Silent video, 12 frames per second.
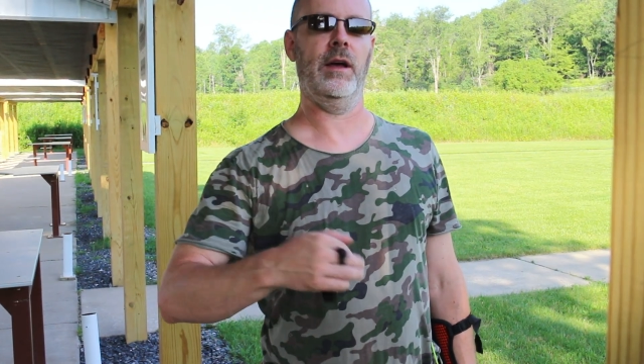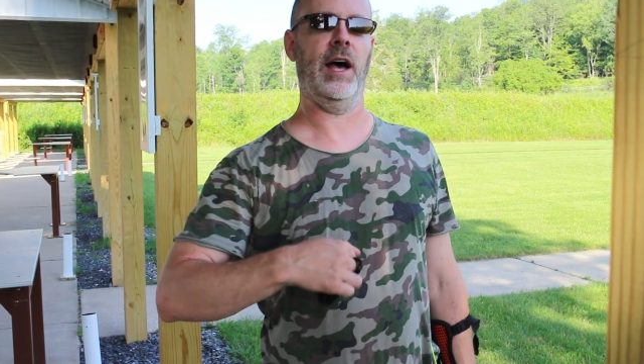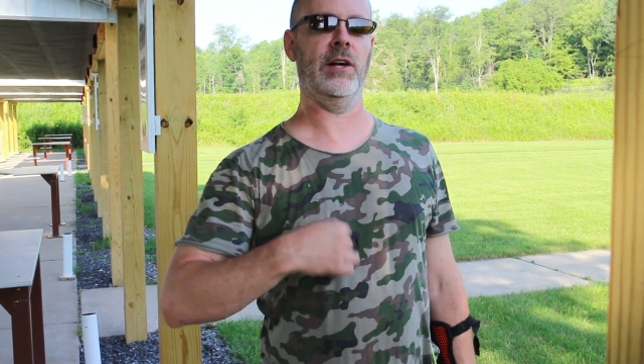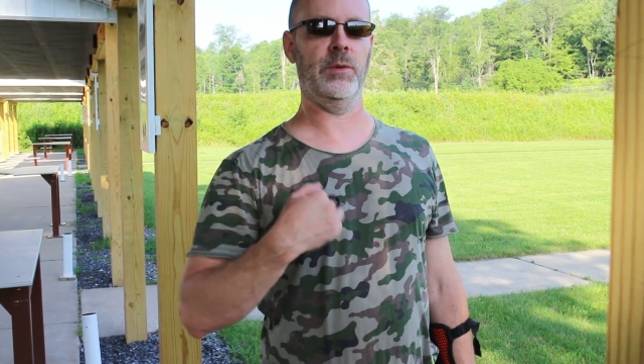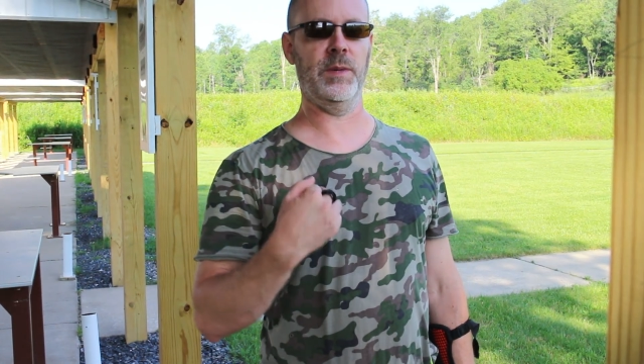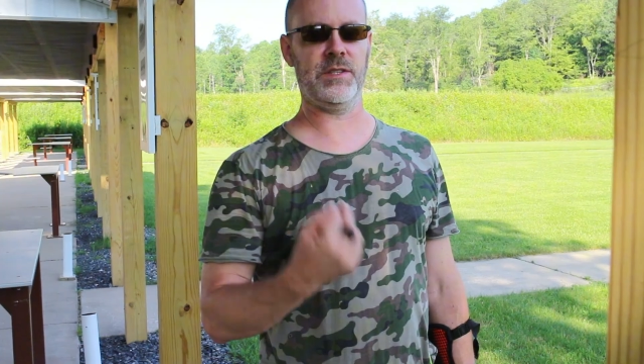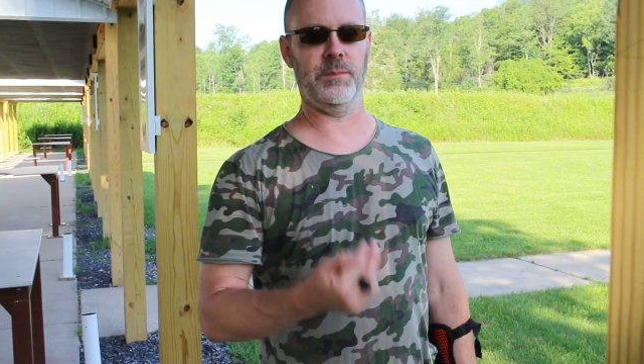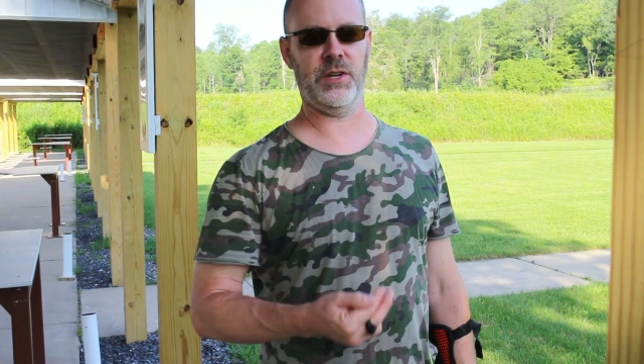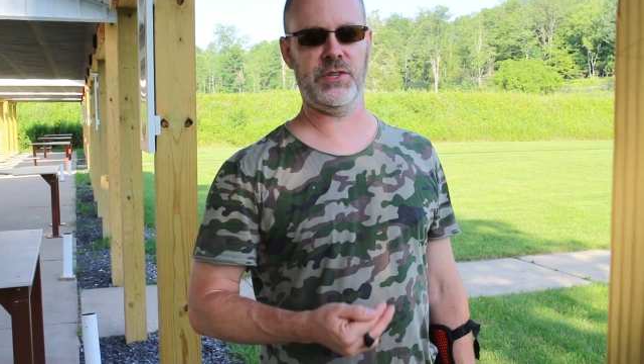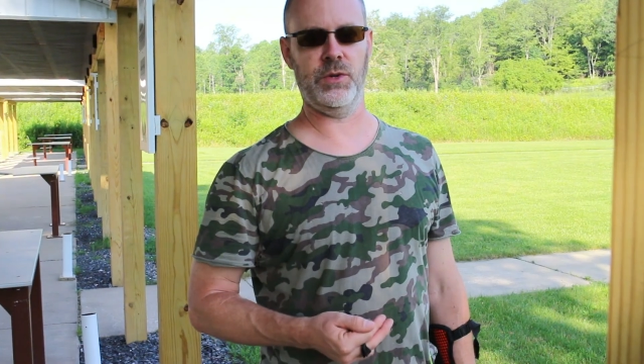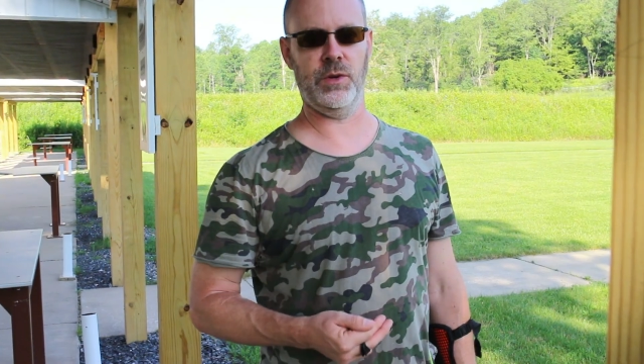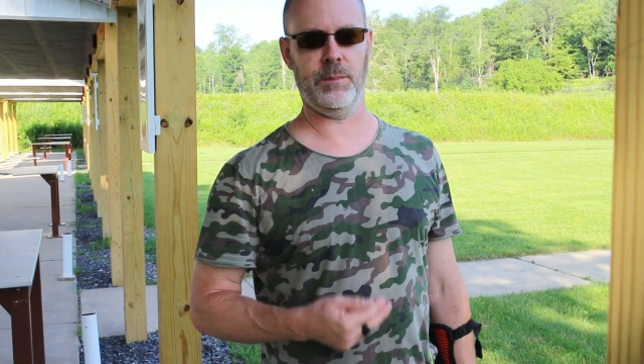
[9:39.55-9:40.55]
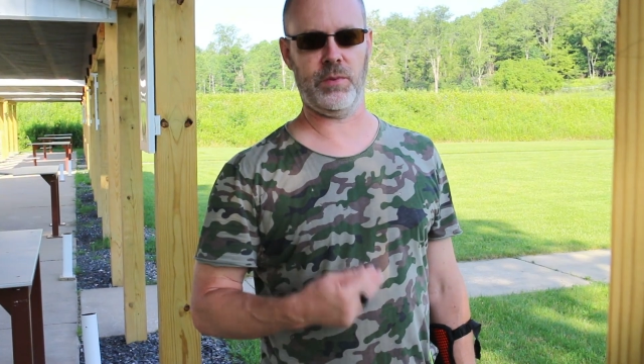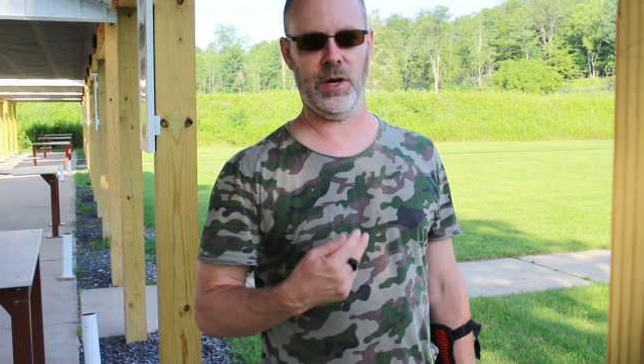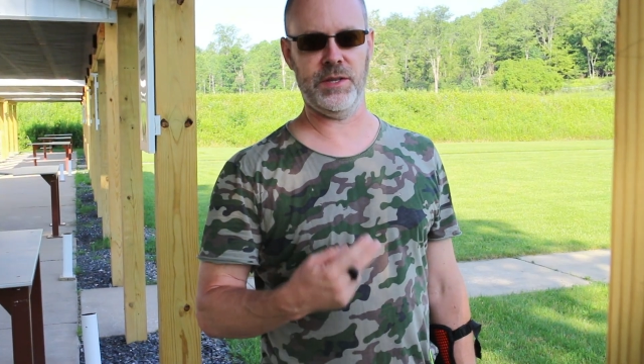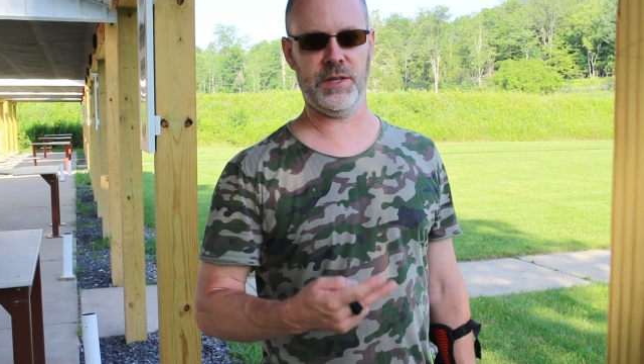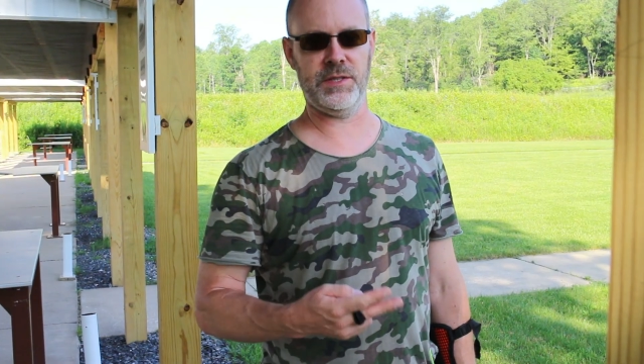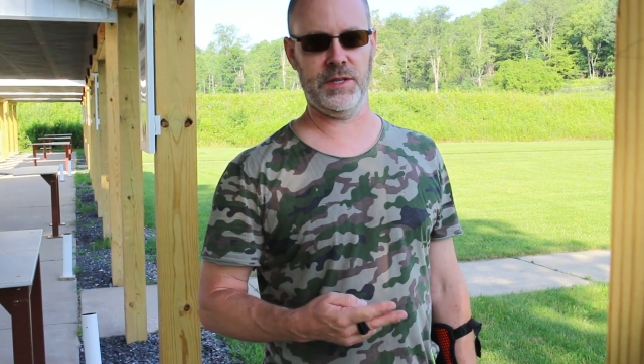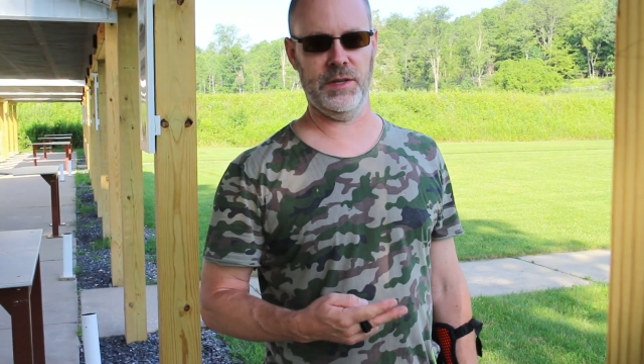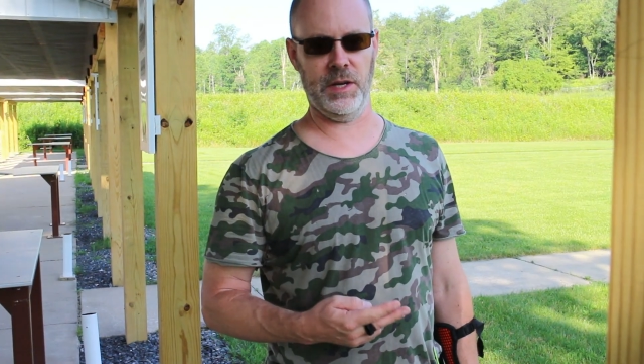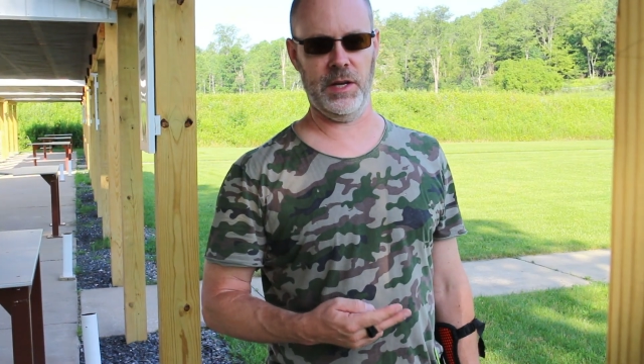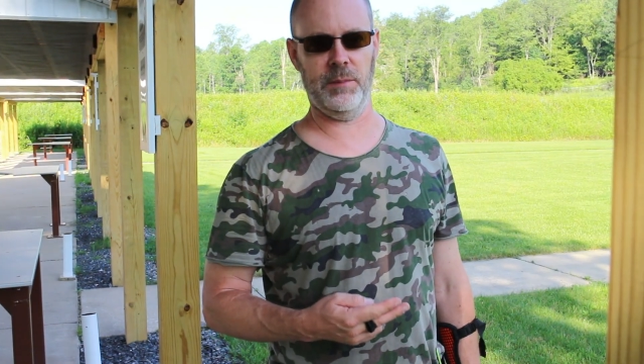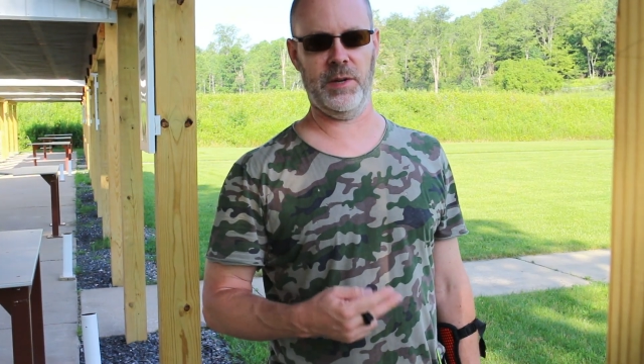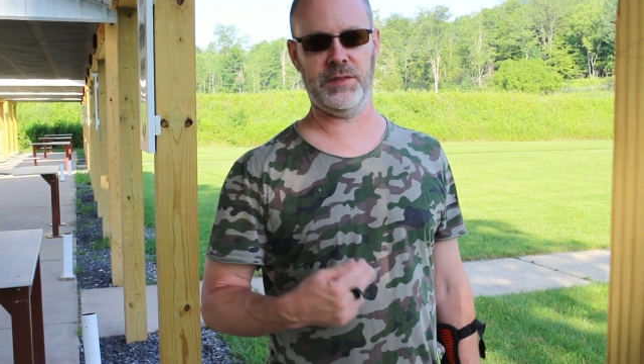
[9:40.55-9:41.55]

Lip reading: elements of my shooting process today and my